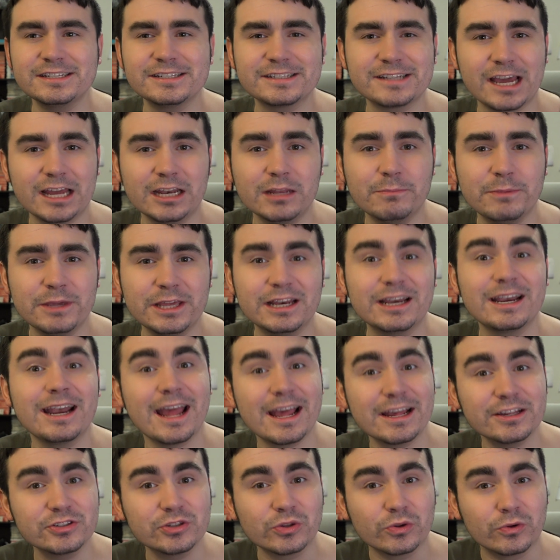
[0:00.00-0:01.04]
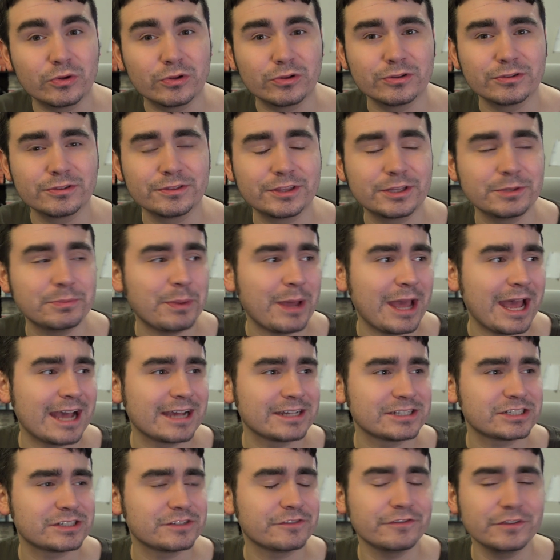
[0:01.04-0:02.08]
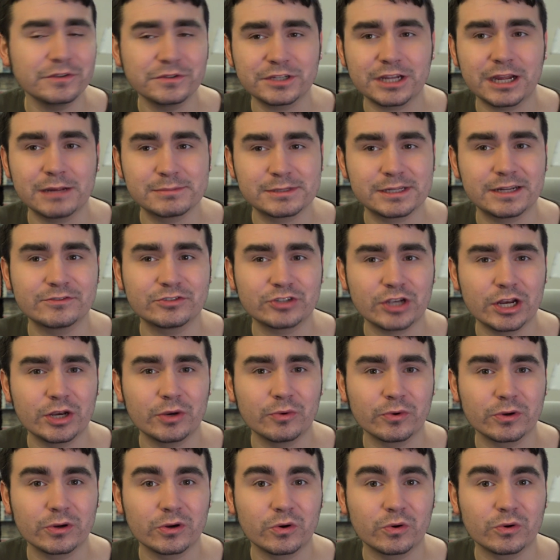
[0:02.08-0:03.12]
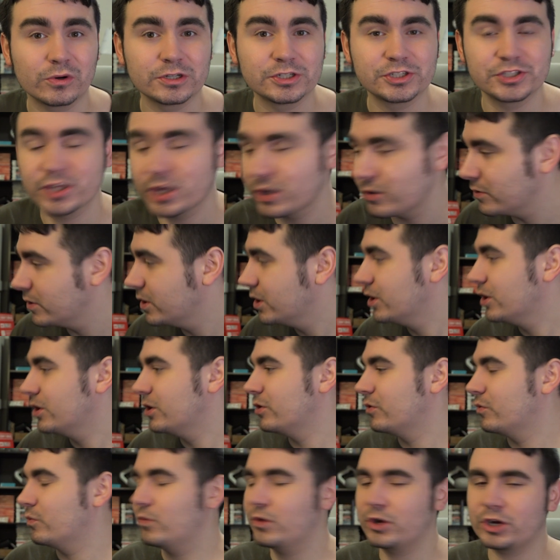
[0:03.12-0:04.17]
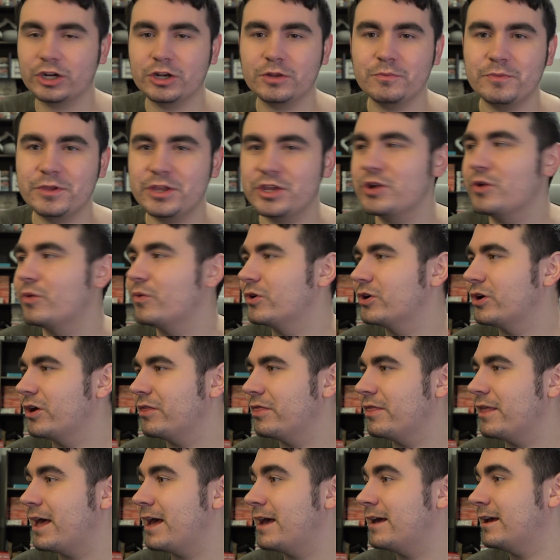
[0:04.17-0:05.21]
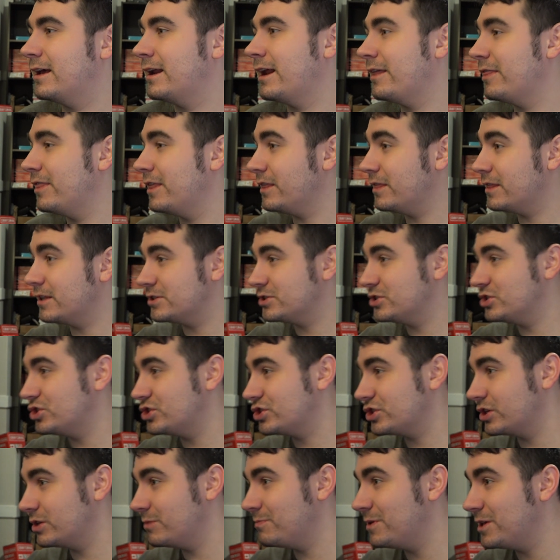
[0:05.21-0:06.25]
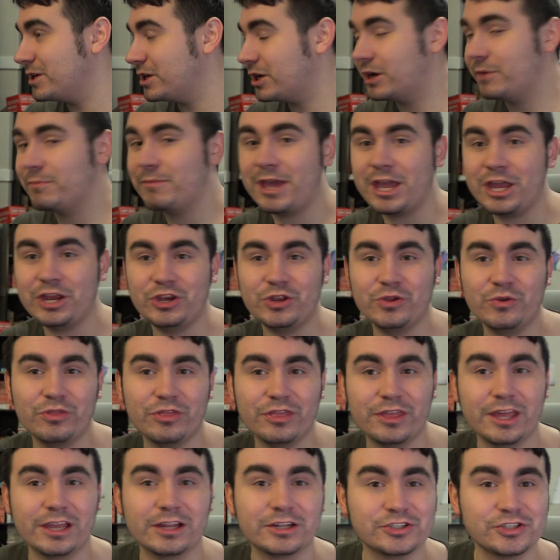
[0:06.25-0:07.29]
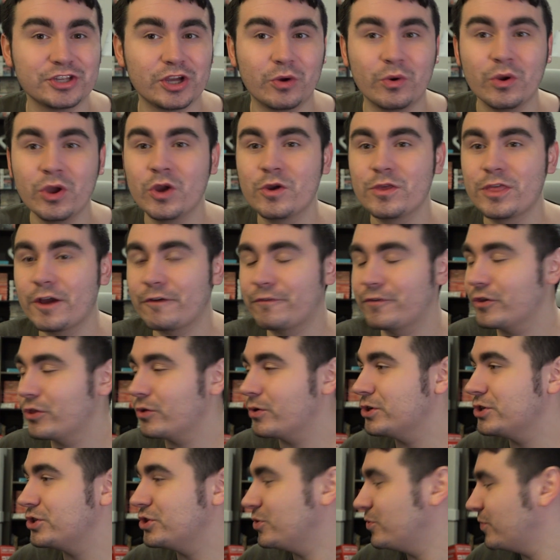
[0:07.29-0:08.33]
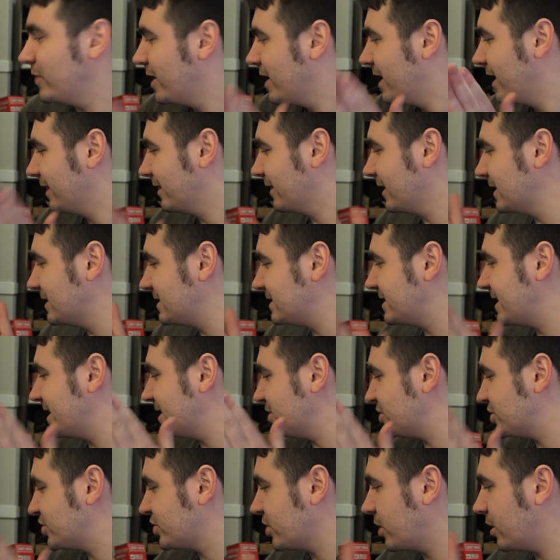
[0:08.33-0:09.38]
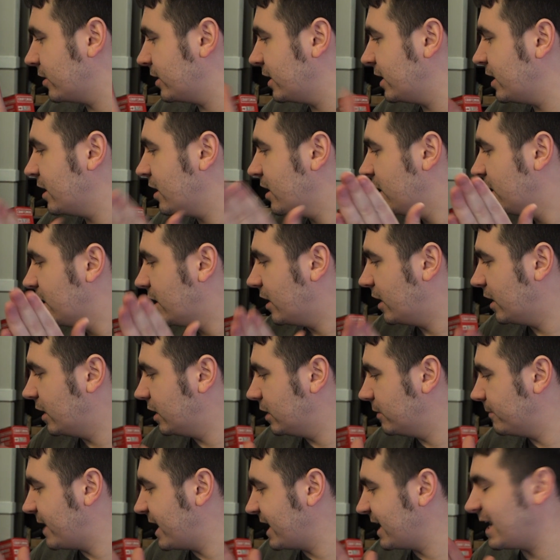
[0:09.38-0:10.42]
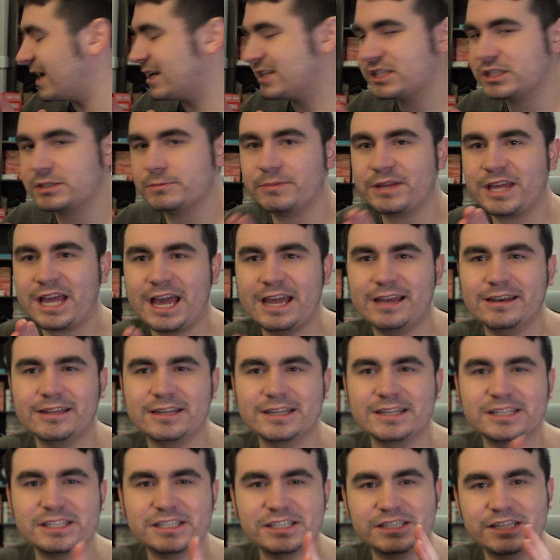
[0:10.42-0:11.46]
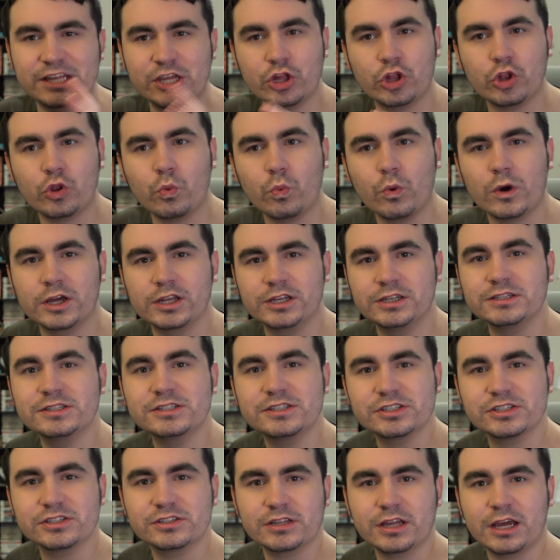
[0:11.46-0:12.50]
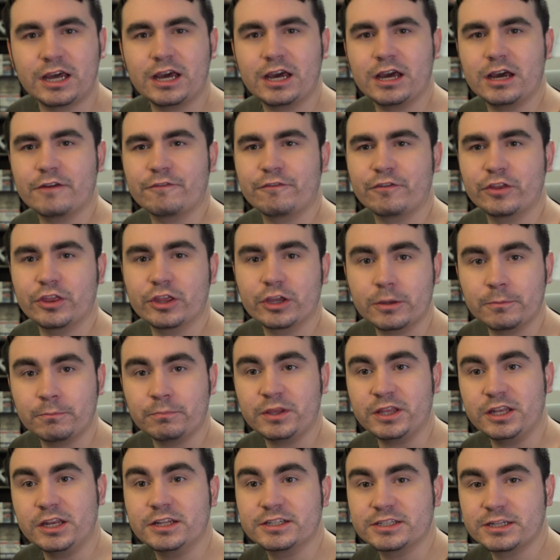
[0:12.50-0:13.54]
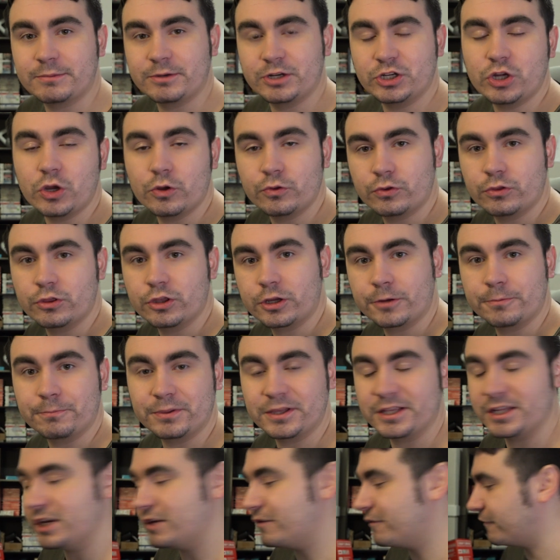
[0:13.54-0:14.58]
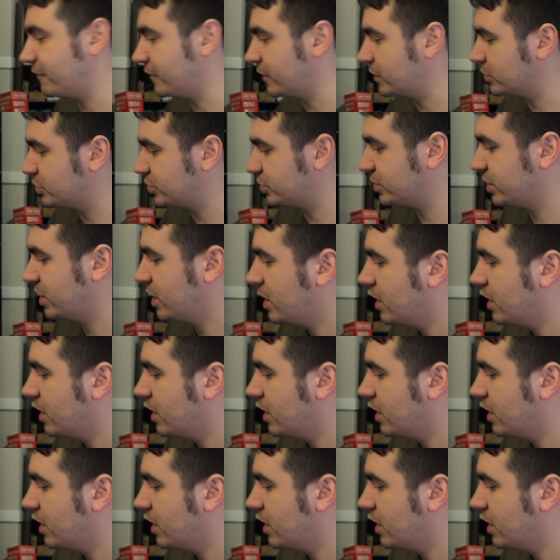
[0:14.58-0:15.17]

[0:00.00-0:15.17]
is kind of being an asshole the past few times that I've tried to record. So we're going to be going on that, and I think this is just going to become a new thing. So without further ado, let's get started. I got some kind of single ones for the completed, because I'm going to go through the completed first.